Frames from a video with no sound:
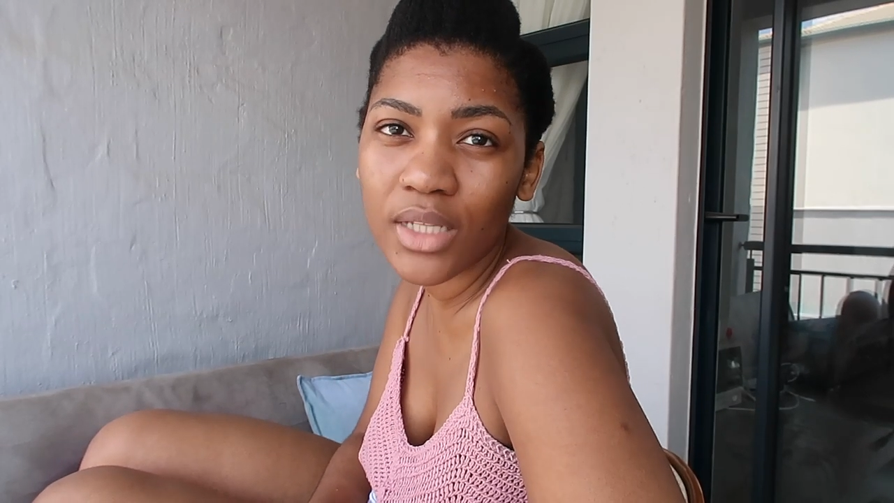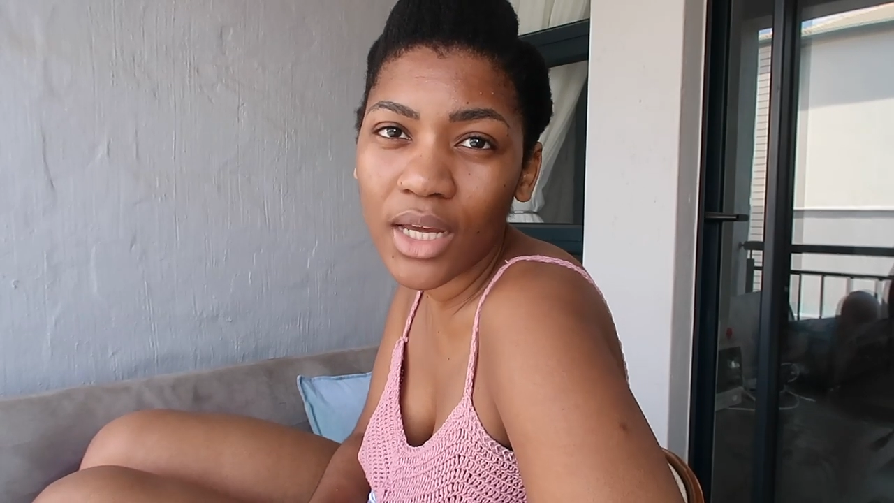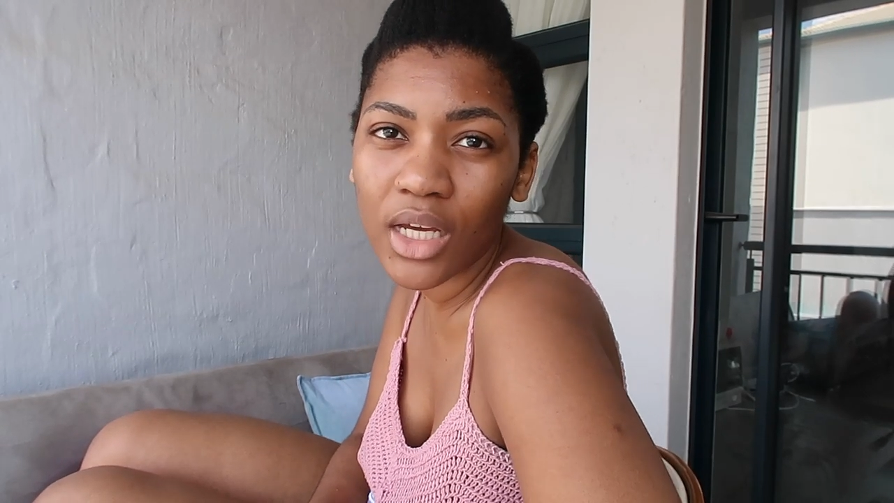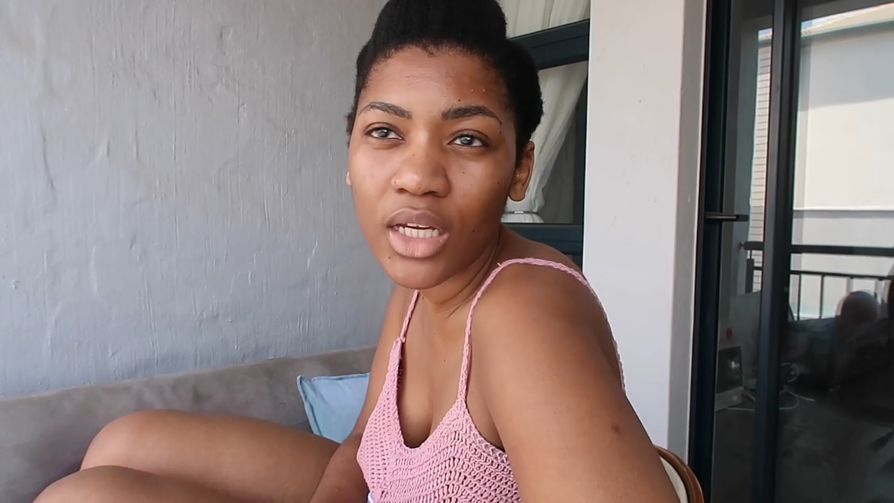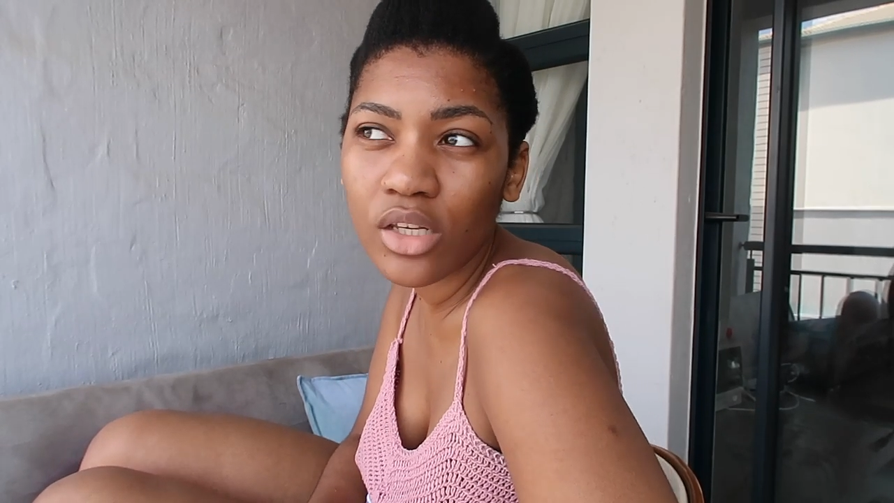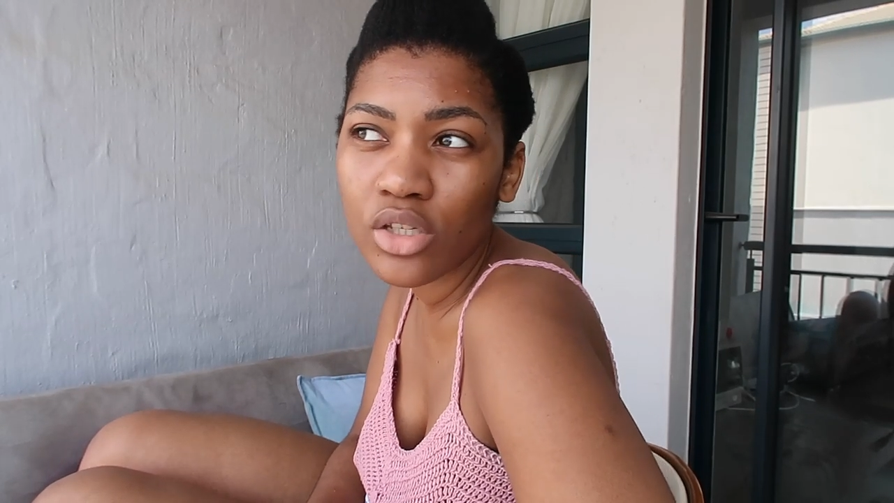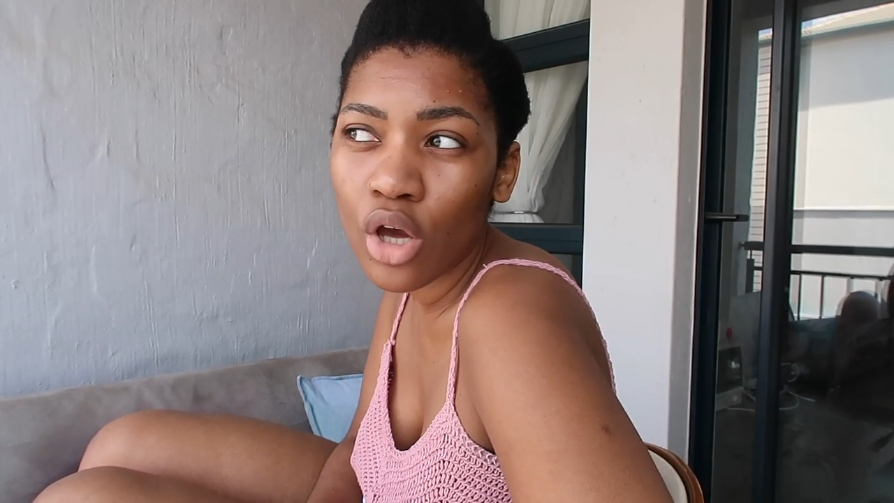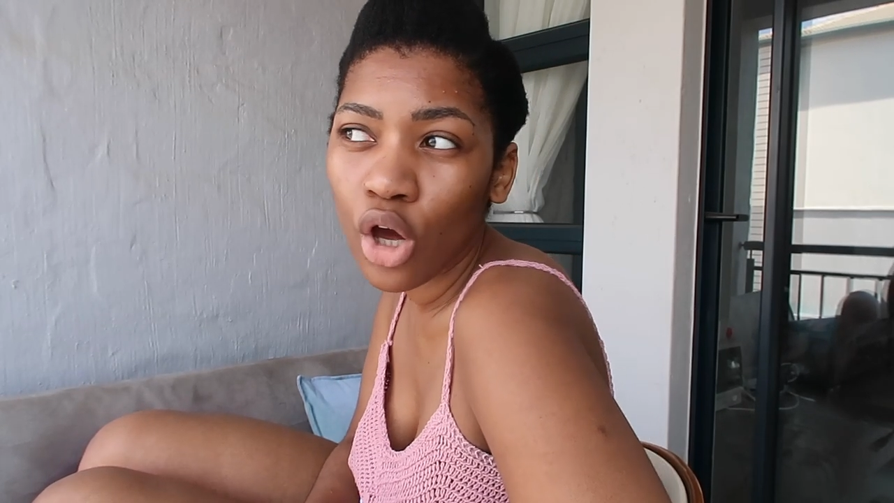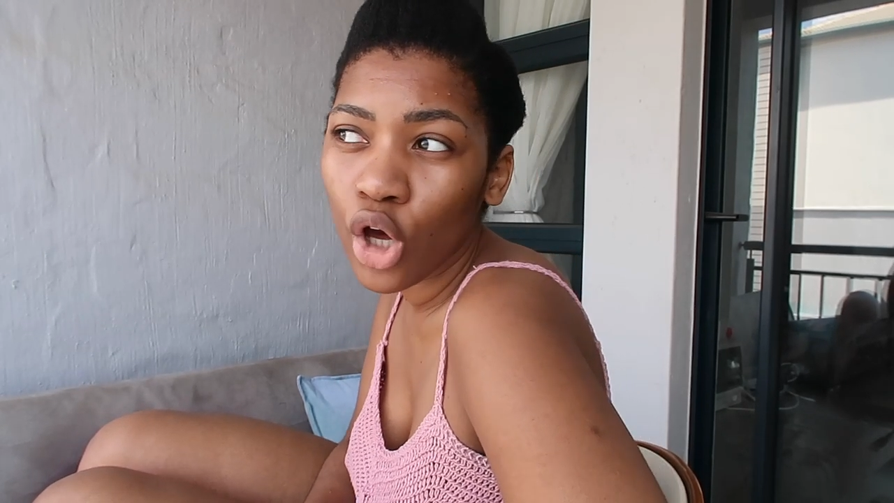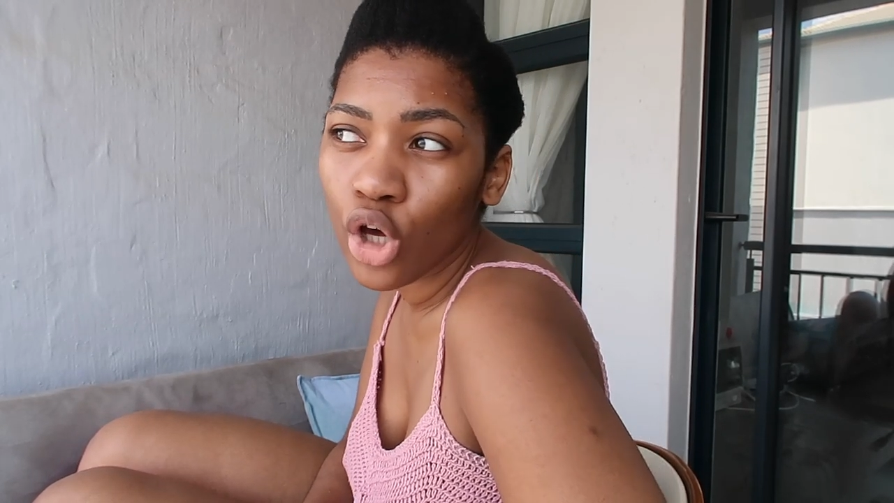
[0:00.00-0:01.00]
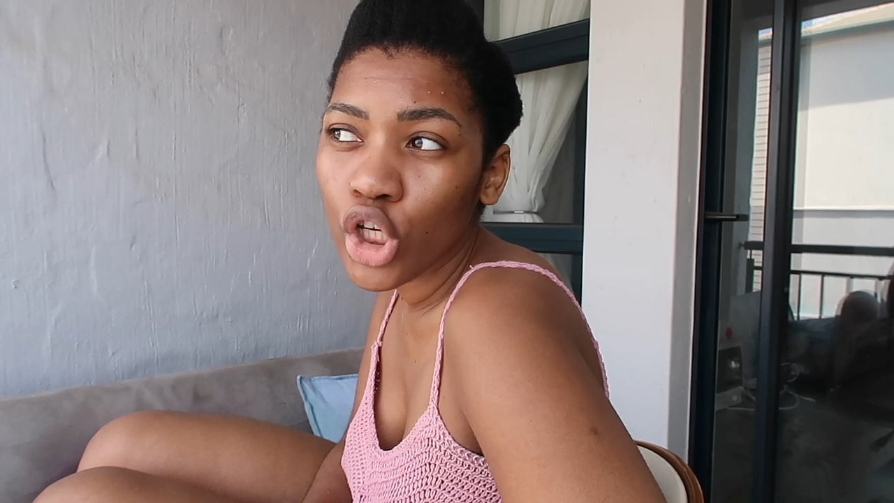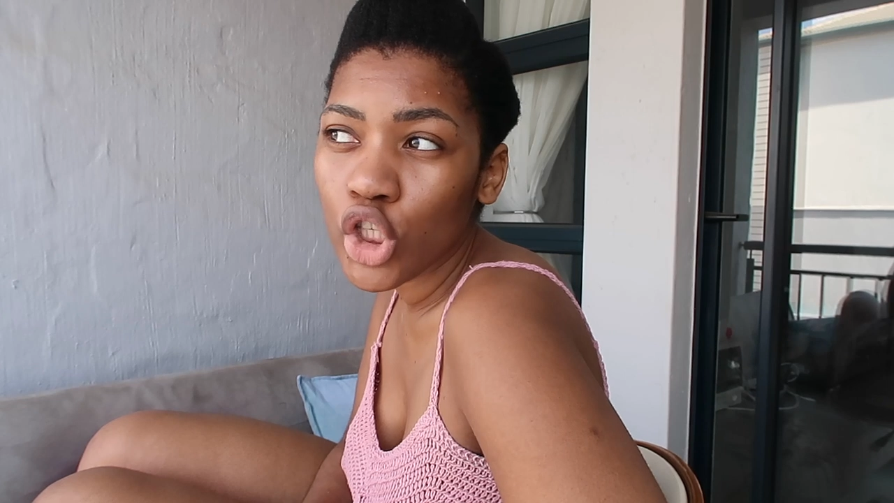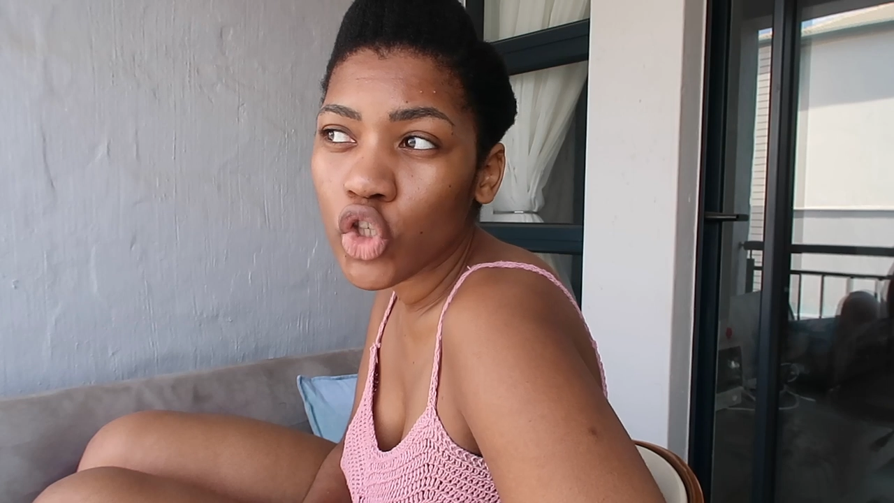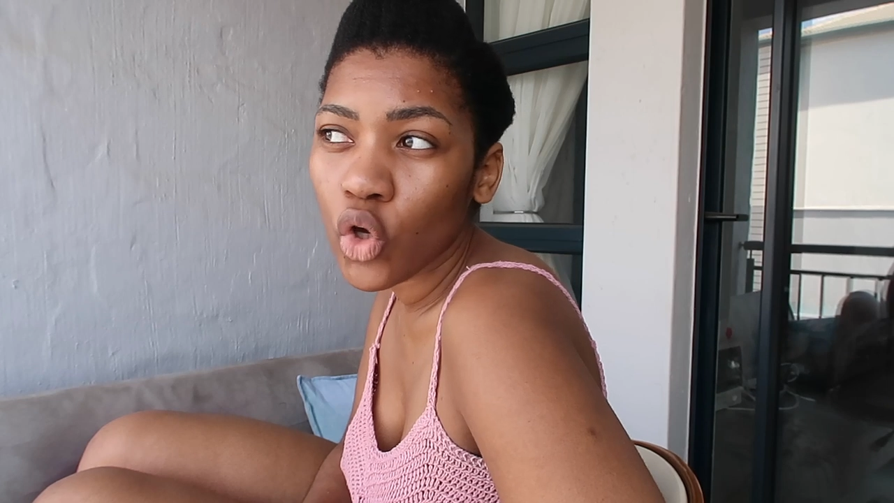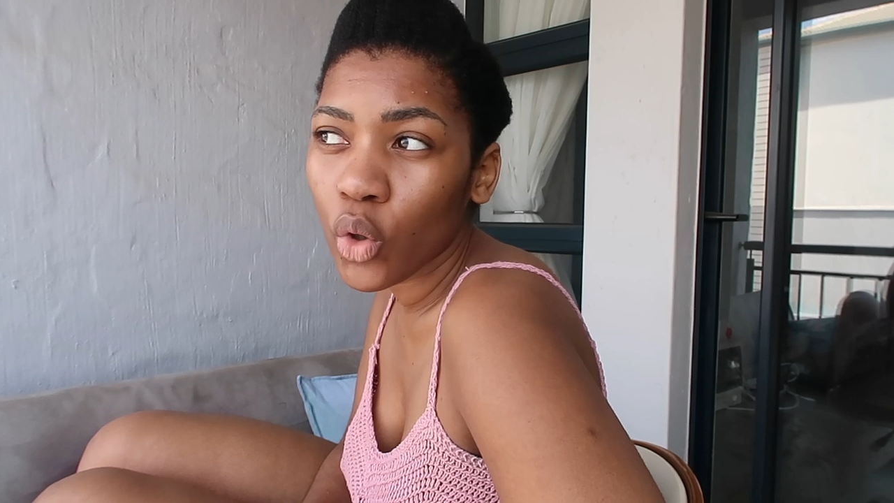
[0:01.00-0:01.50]
8:30.
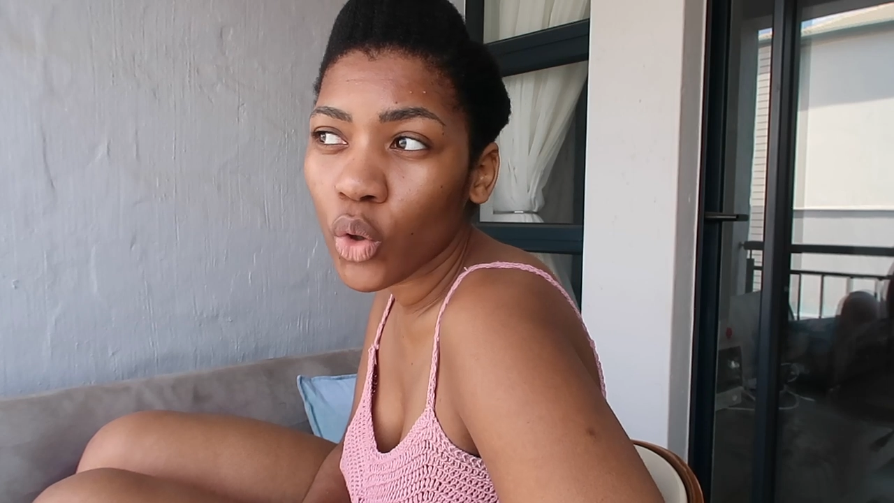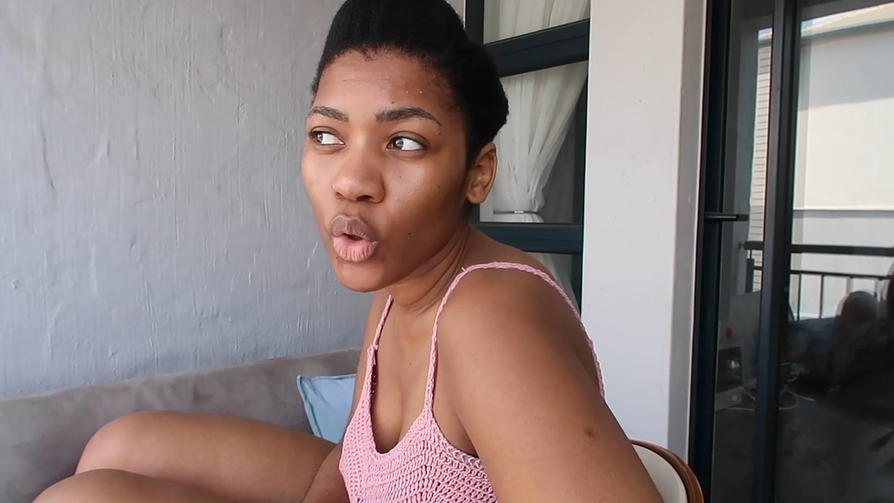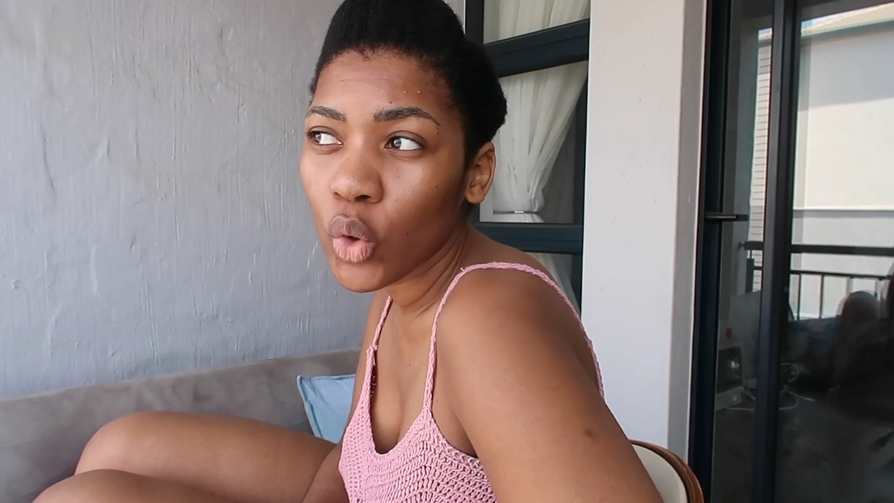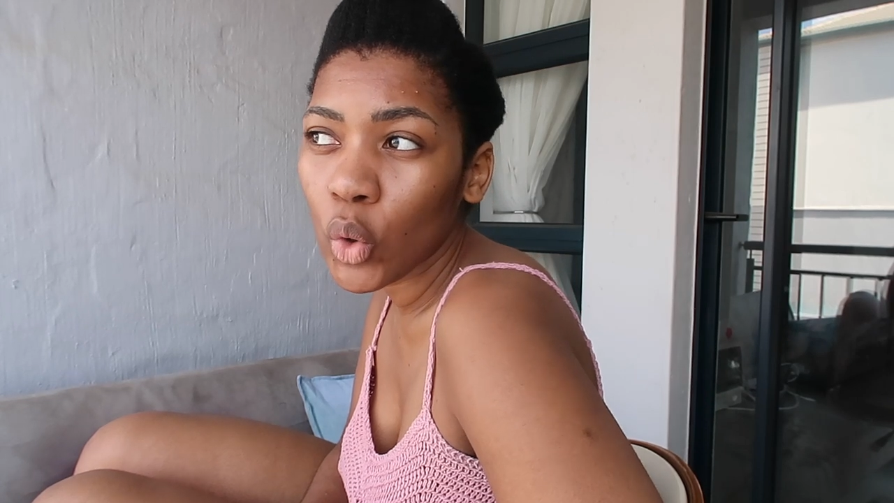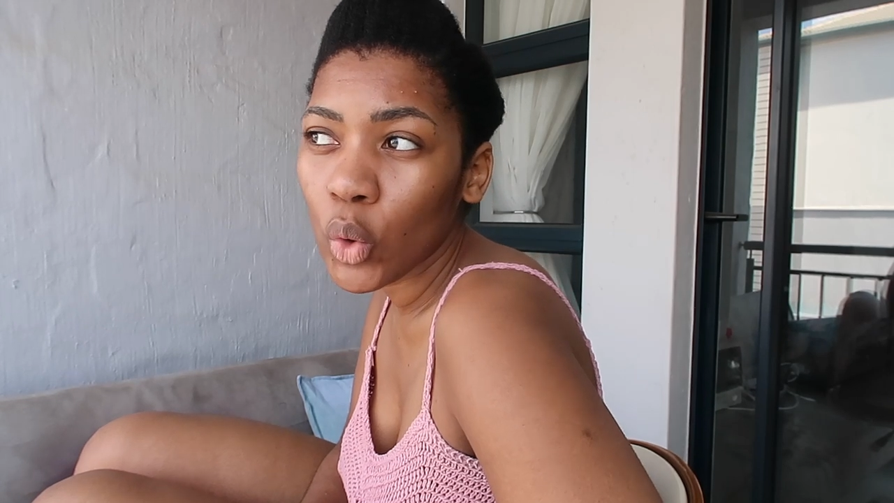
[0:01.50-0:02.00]
So